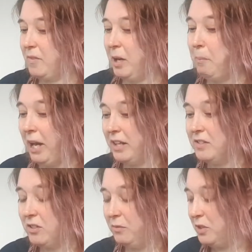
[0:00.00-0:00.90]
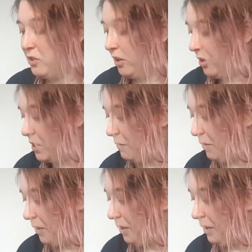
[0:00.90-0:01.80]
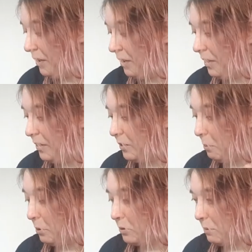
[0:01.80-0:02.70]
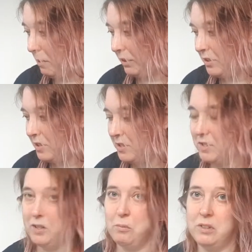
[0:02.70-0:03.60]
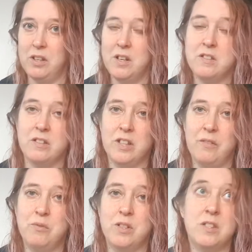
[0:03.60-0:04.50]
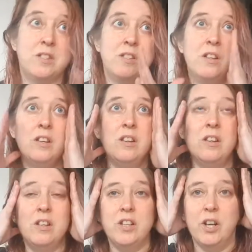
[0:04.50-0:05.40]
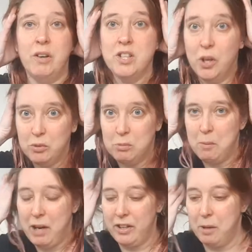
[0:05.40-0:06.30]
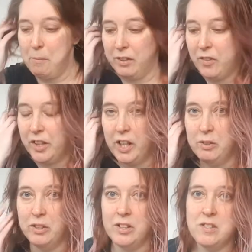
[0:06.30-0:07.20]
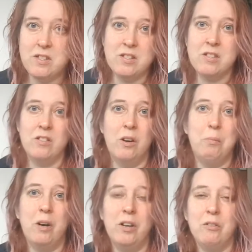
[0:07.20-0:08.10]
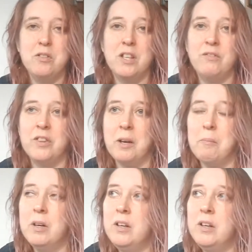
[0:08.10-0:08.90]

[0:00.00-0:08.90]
I pay a service charge for the building managers to deal with this, and they've just... You know, I told them about it a month ago and it's just not a priority for them.